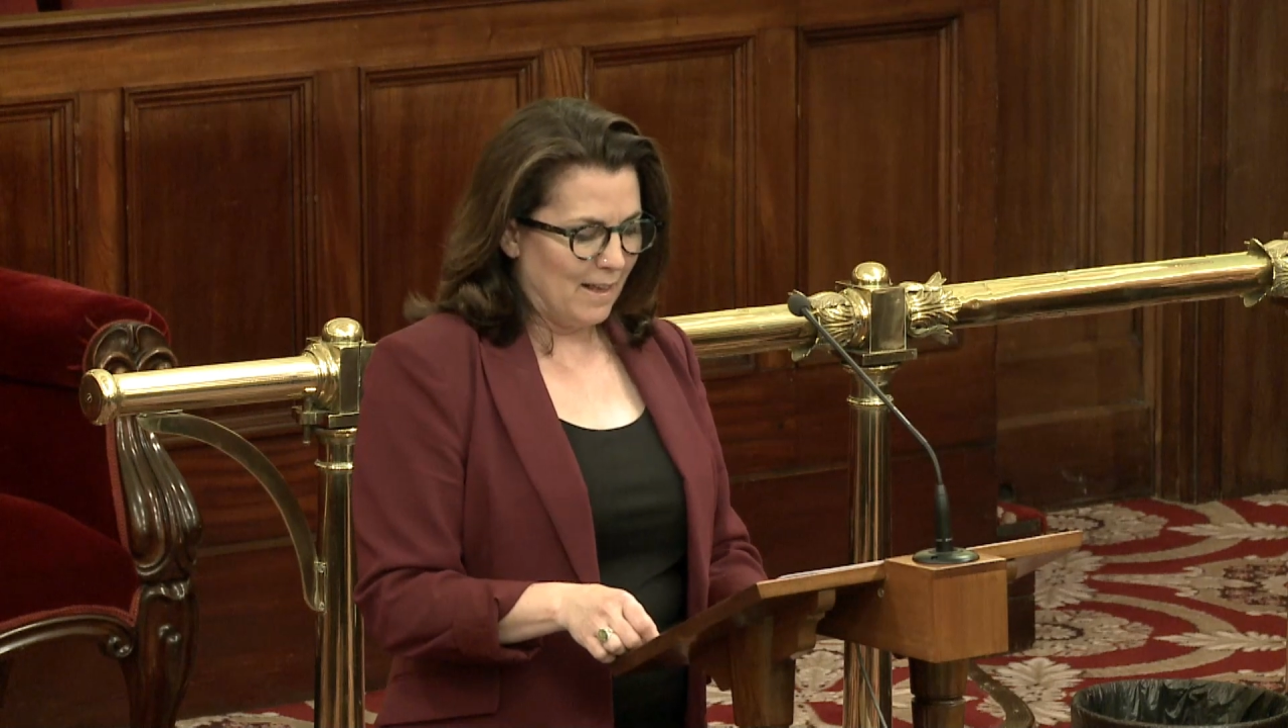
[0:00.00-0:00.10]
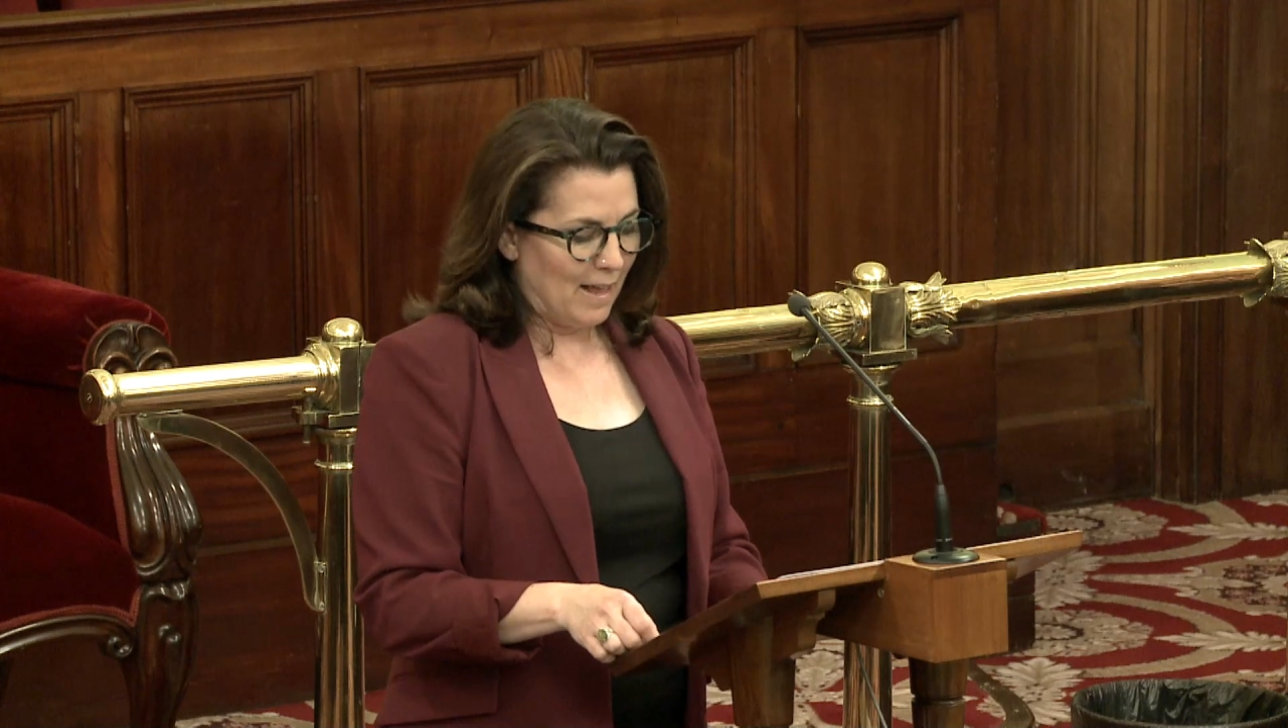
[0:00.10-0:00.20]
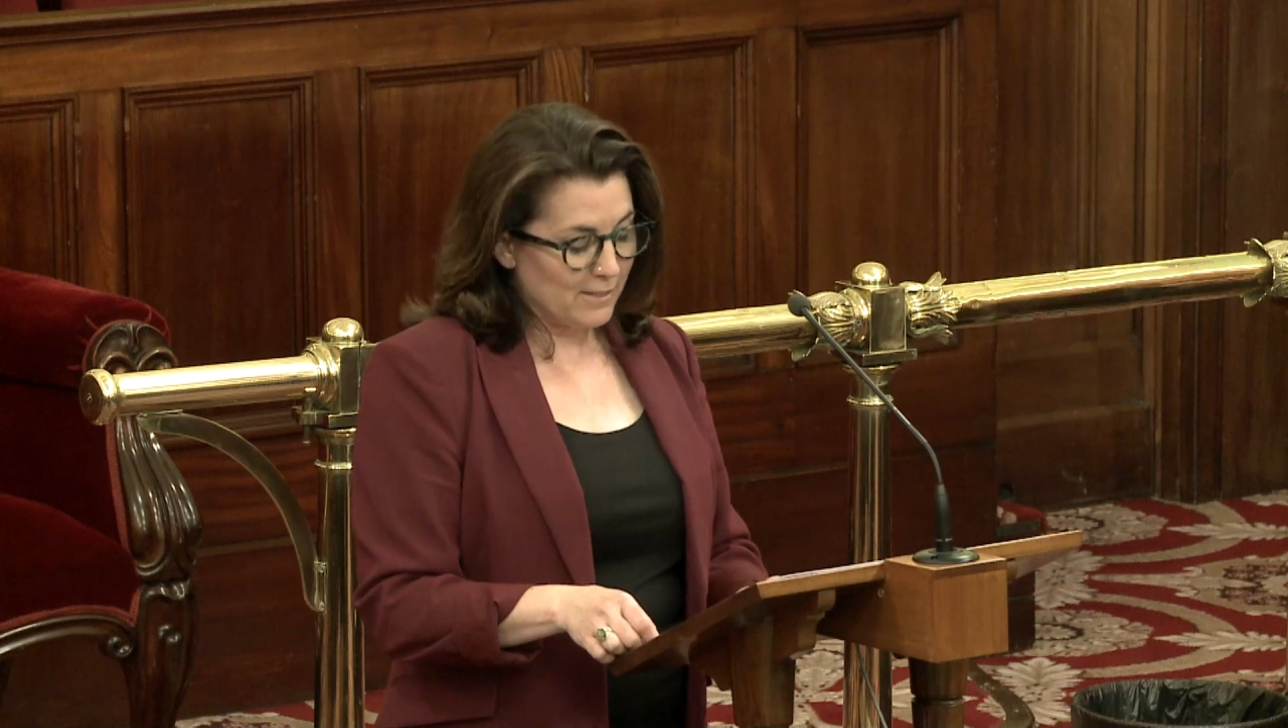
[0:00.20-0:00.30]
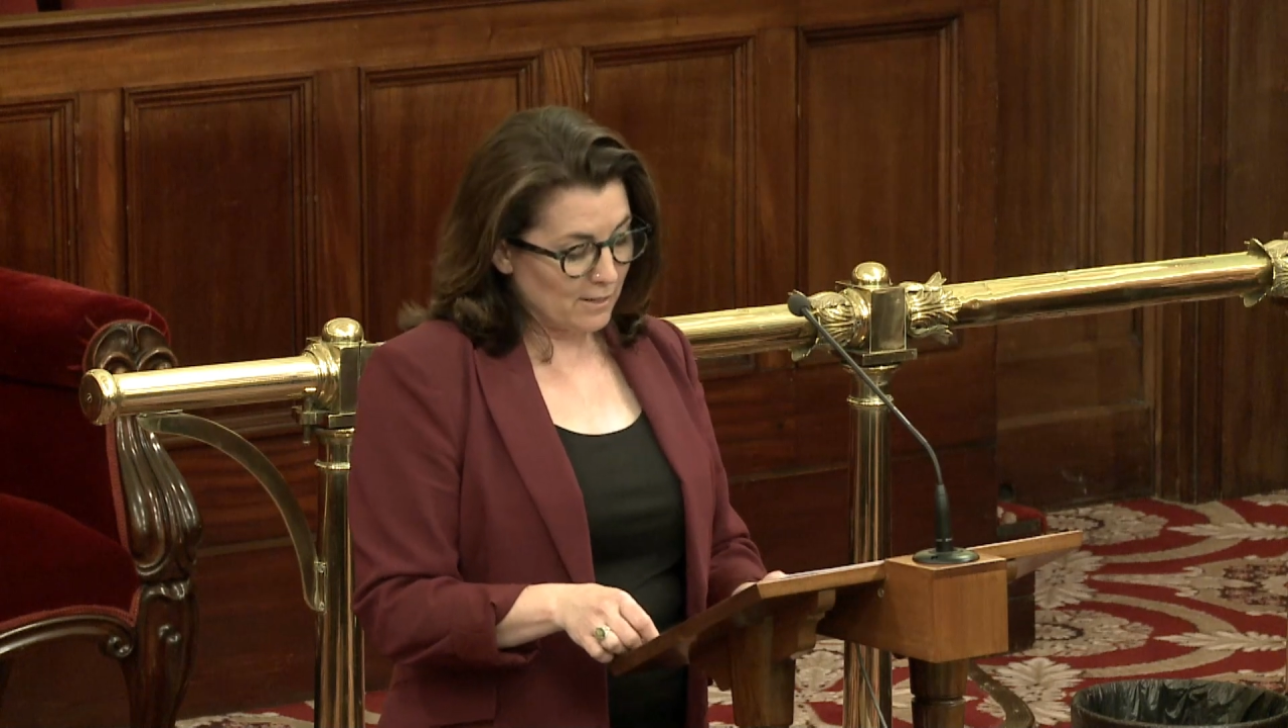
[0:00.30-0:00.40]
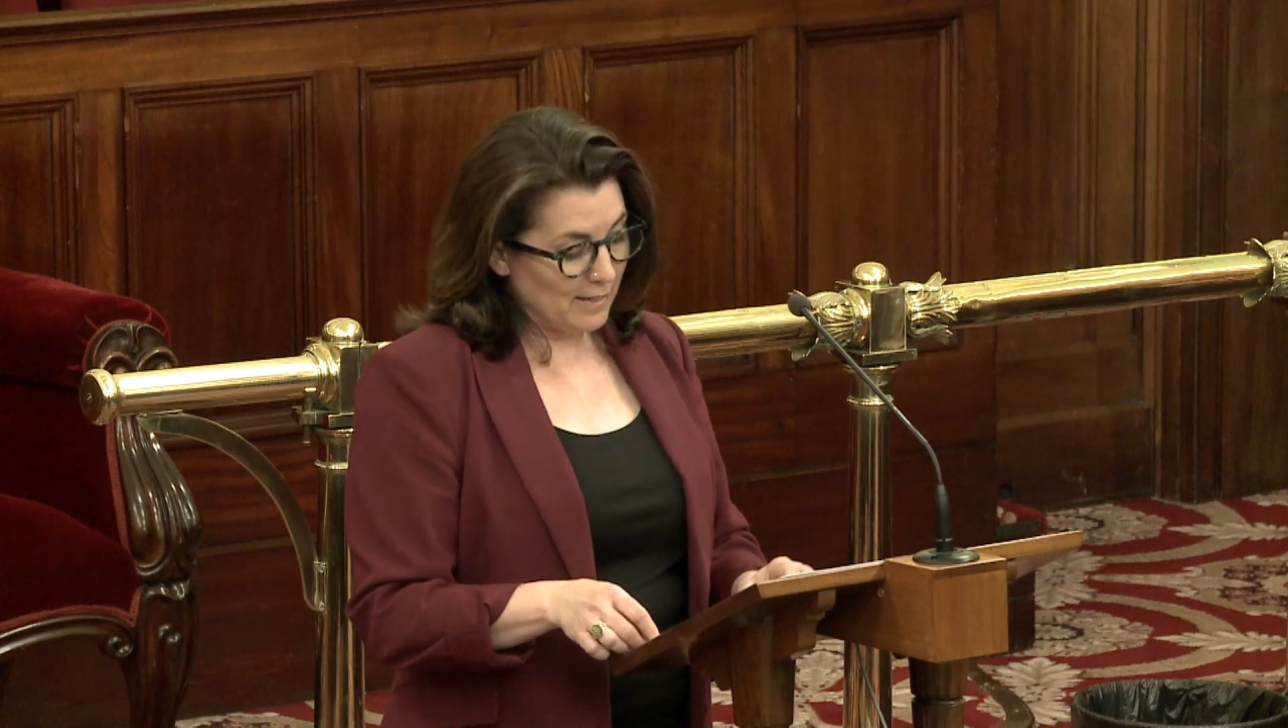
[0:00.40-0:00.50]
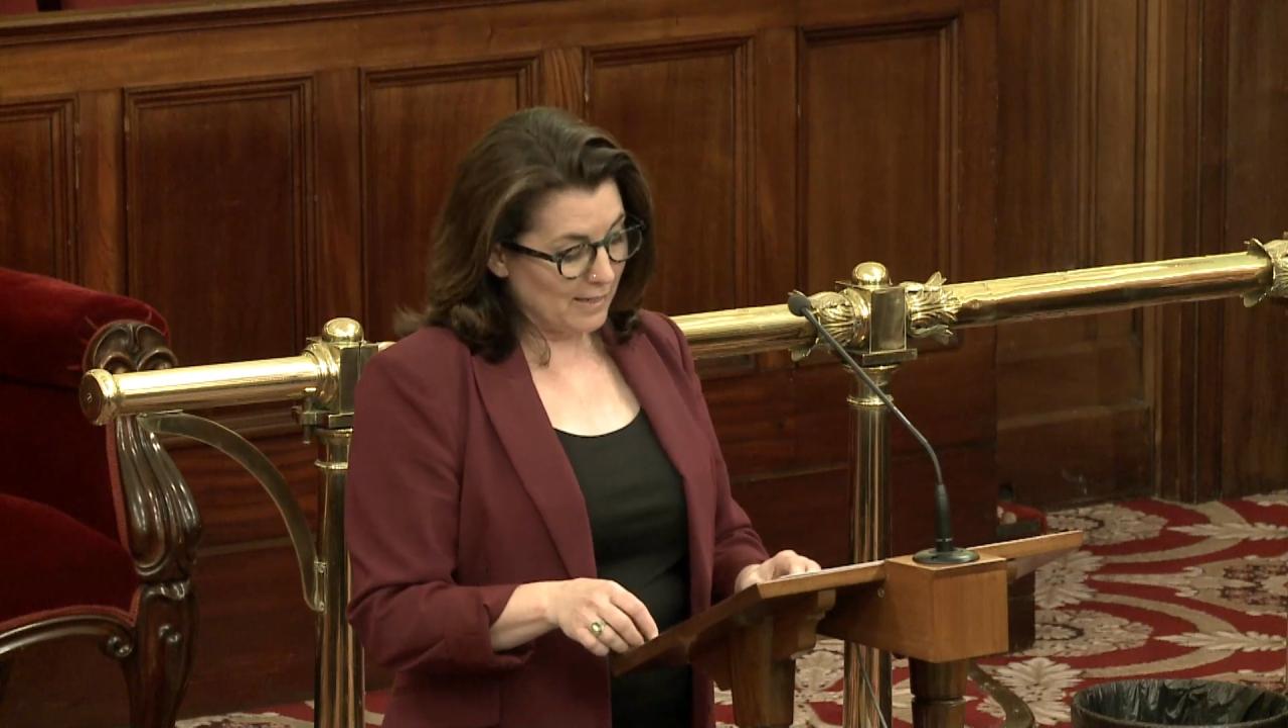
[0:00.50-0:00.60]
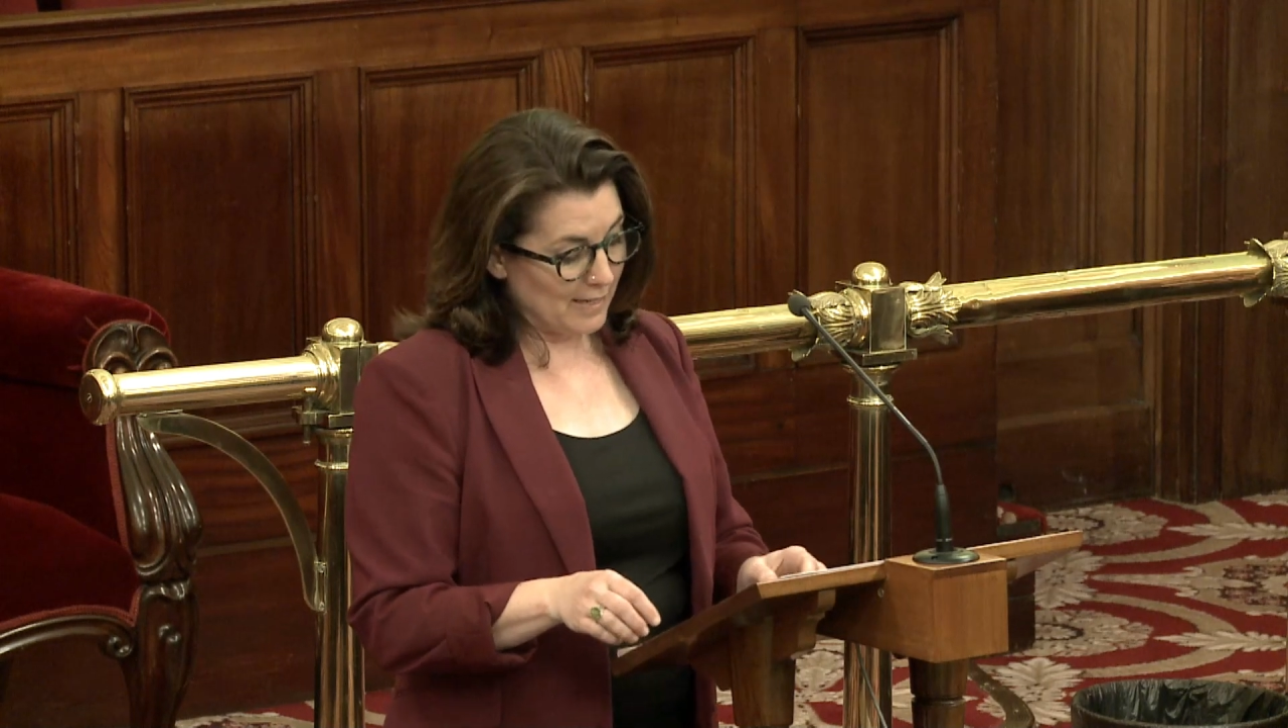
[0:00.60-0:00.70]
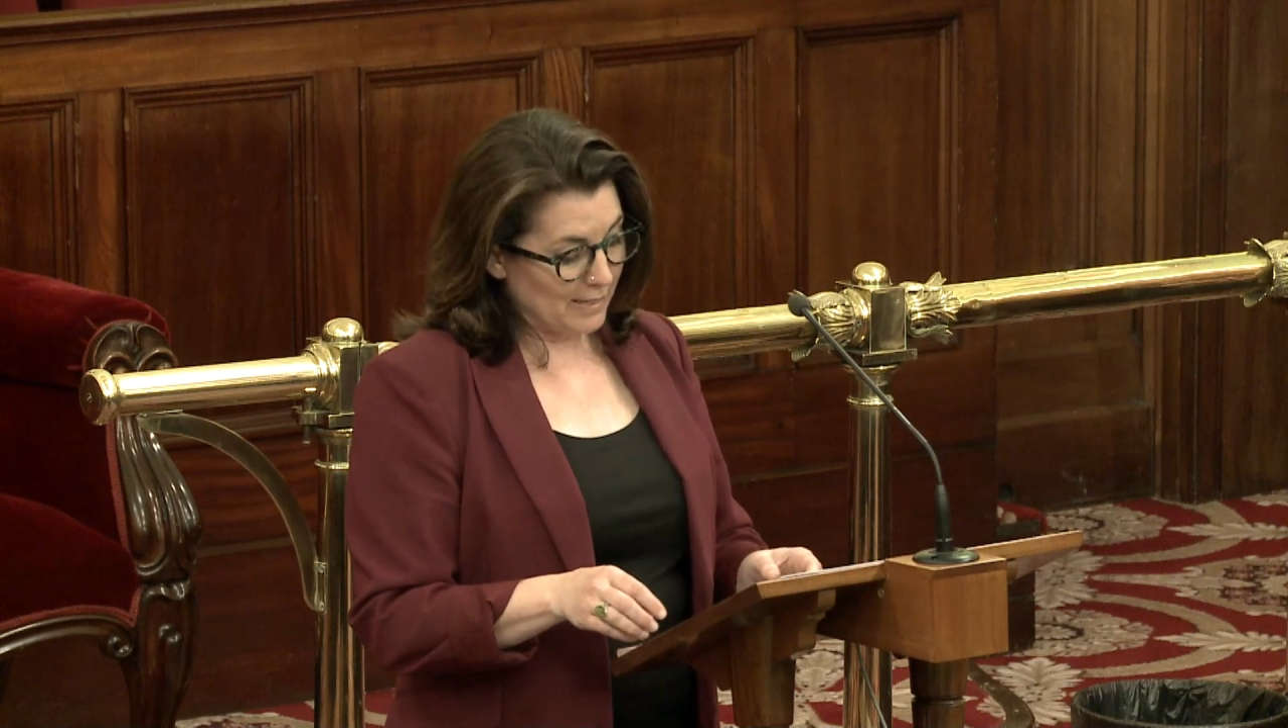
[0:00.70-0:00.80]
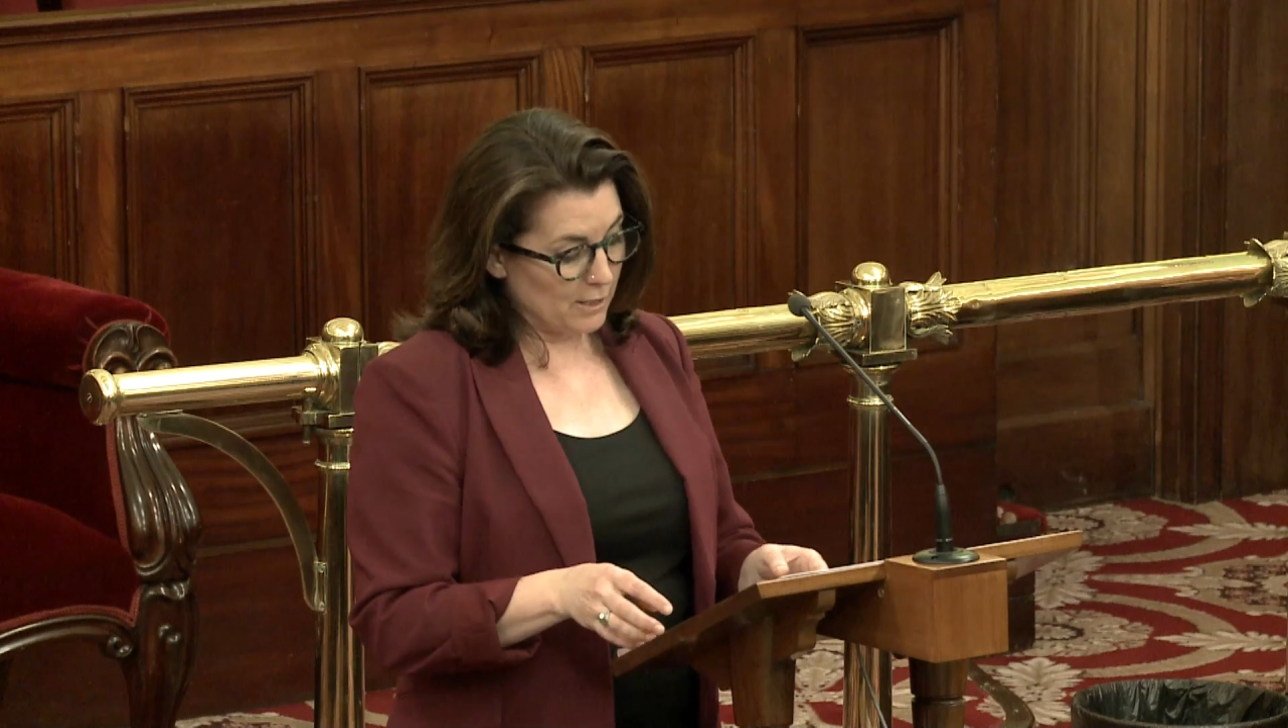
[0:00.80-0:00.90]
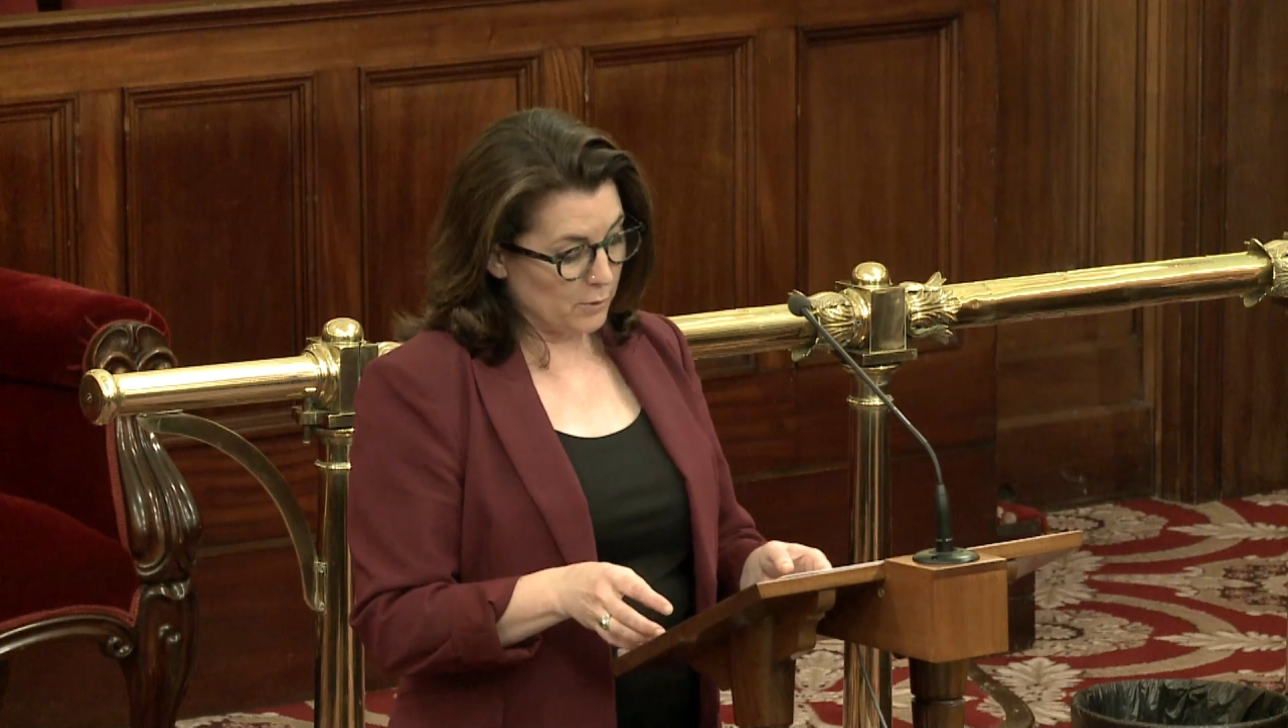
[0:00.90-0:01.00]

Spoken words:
Citing Section